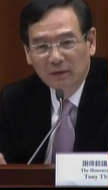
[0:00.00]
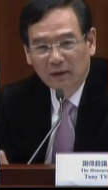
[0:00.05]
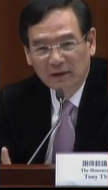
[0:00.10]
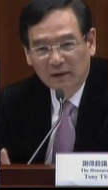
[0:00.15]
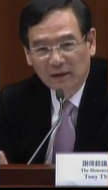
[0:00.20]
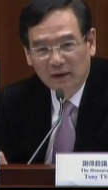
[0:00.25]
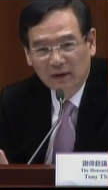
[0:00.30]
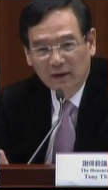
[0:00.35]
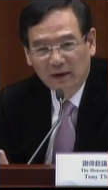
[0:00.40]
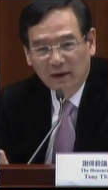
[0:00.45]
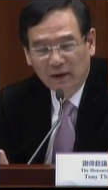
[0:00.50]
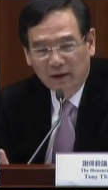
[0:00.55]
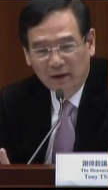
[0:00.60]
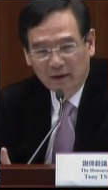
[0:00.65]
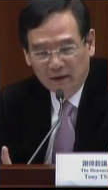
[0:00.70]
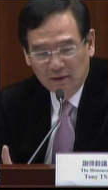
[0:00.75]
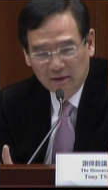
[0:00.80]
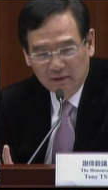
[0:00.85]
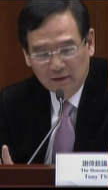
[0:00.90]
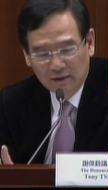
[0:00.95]
that
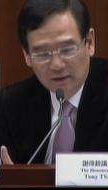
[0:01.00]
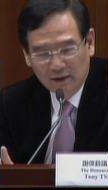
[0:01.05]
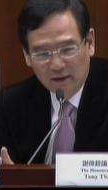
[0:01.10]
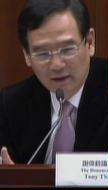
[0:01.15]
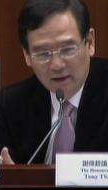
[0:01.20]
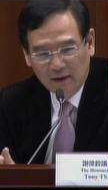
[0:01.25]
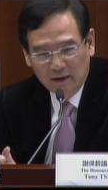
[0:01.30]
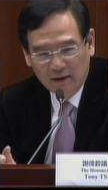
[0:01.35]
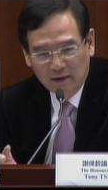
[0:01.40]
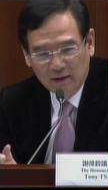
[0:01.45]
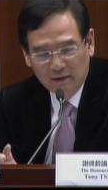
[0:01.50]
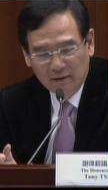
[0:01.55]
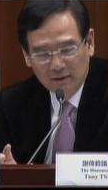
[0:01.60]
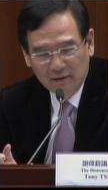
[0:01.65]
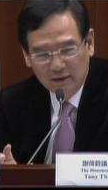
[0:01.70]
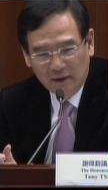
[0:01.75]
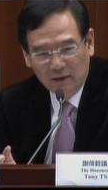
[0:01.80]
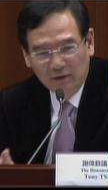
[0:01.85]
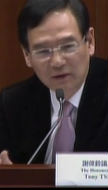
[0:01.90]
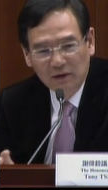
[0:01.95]
um, the
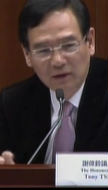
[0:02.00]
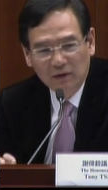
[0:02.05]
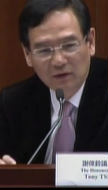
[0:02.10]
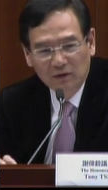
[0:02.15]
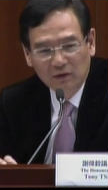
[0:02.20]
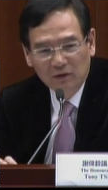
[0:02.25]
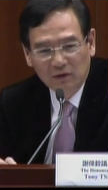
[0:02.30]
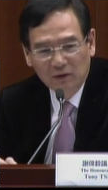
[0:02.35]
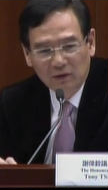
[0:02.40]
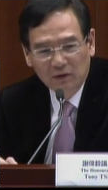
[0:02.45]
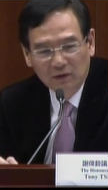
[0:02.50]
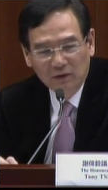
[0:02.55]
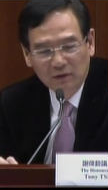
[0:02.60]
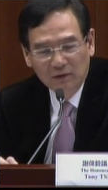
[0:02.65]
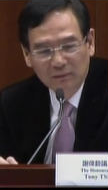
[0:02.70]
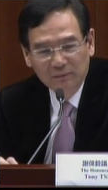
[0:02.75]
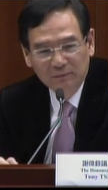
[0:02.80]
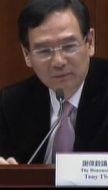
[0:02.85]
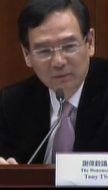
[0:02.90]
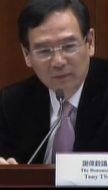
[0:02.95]
CBS
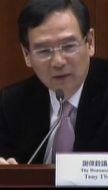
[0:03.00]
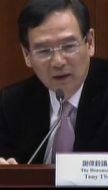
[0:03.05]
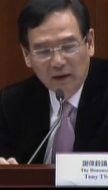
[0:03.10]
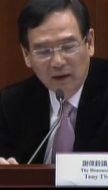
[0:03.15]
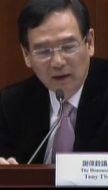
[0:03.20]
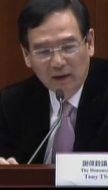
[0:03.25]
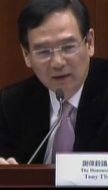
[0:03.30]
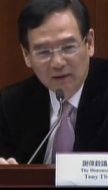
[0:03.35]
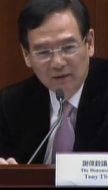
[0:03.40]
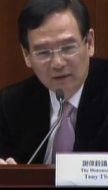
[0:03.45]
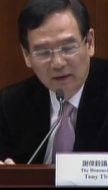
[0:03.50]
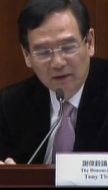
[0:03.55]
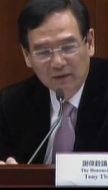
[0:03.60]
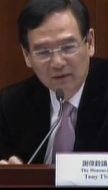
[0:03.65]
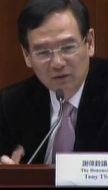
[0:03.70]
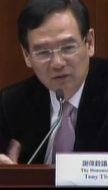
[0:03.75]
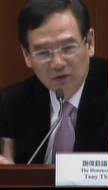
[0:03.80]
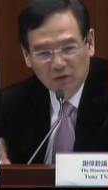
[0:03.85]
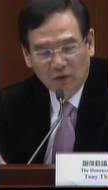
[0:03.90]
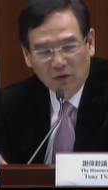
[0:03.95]
buildings that they
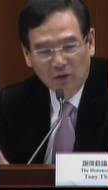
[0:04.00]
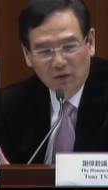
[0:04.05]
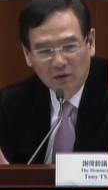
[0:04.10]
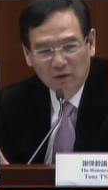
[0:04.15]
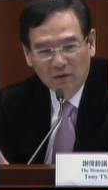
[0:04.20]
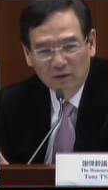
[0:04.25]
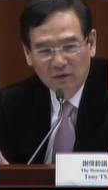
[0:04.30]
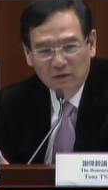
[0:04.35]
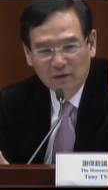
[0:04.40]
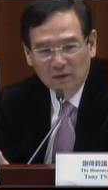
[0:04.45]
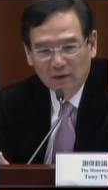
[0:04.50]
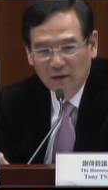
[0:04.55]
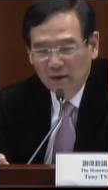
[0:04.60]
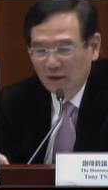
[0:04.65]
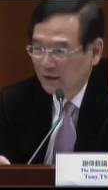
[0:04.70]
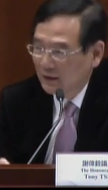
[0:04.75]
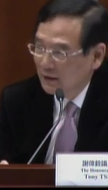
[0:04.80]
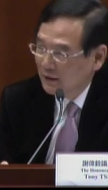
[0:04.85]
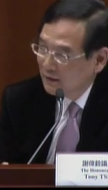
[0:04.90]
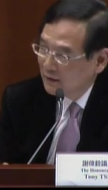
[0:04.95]
are
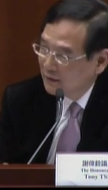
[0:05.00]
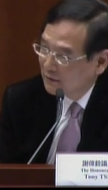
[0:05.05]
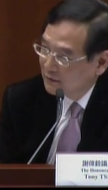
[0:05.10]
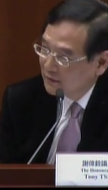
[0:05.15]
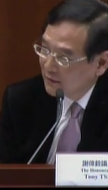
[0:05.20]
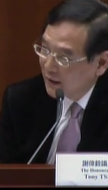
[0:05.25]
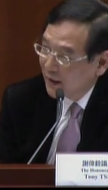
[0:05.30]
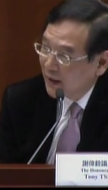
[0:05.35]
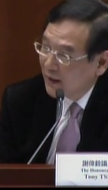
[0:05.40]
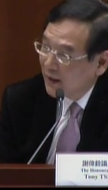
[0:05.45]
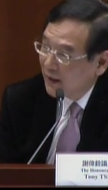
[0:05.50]
living in lack